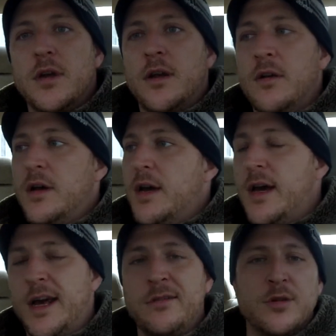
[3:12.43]
you know
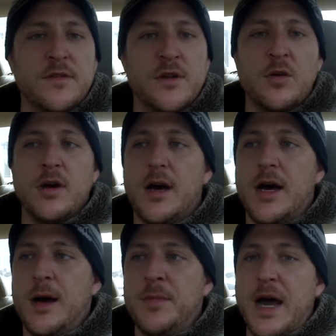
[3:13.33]
i don't really even know
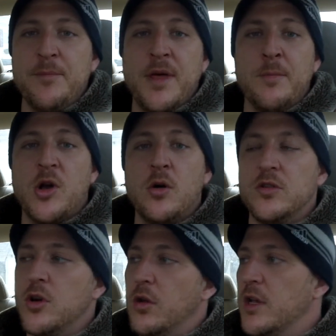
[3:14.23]
i'm i'm, I'm
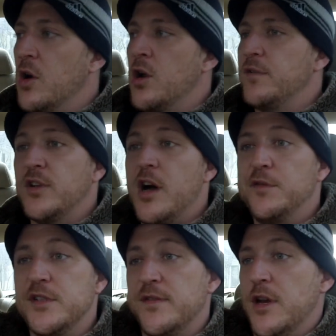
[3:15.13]
totally going off the
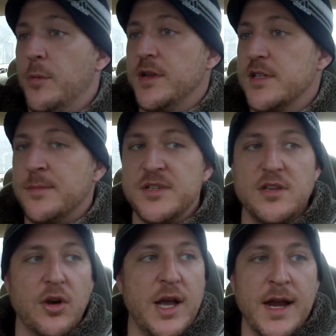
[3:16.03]
cuff of this video because i'm
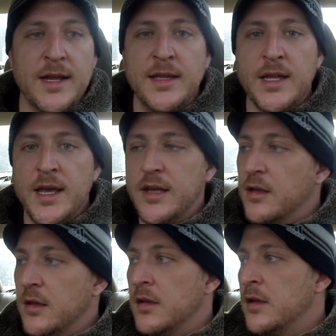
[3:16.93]
still kind of in like
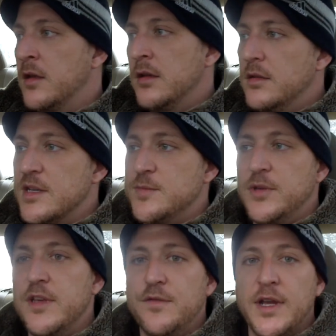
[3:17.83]

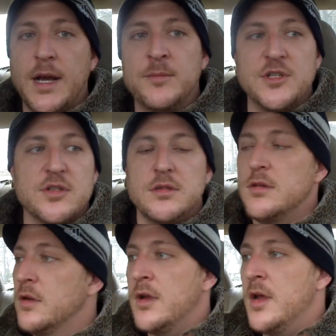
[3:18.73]
disbelief like i'm just
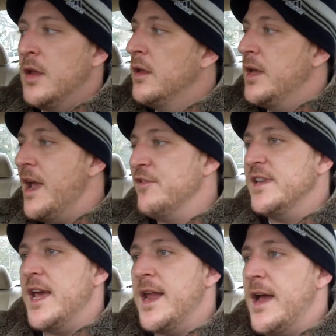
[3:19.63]

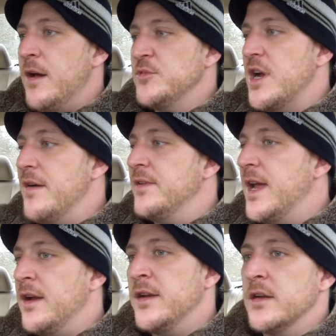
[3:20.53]
every day now I'm driving
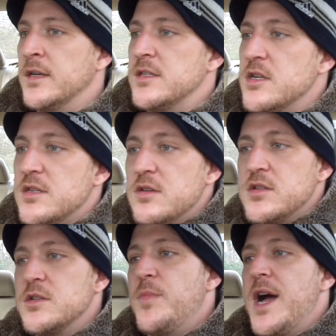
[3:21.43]
down here and it's just
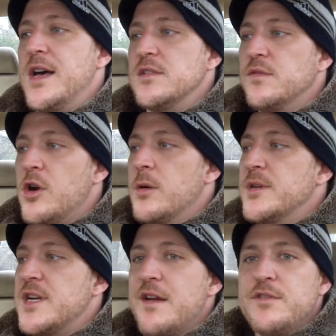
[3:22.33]
there's just piles of
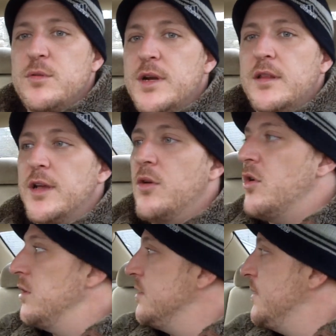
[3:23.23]
garbage everywhere. Like
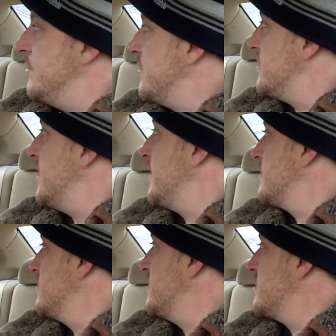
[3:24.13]
all these people's
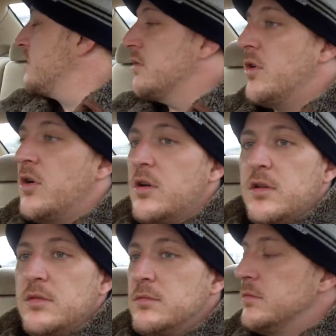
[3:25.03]
things are just
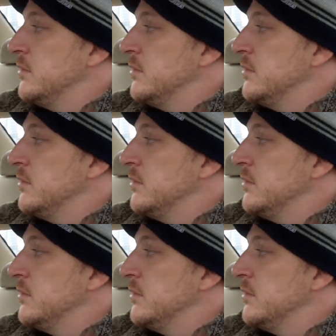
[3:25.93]
all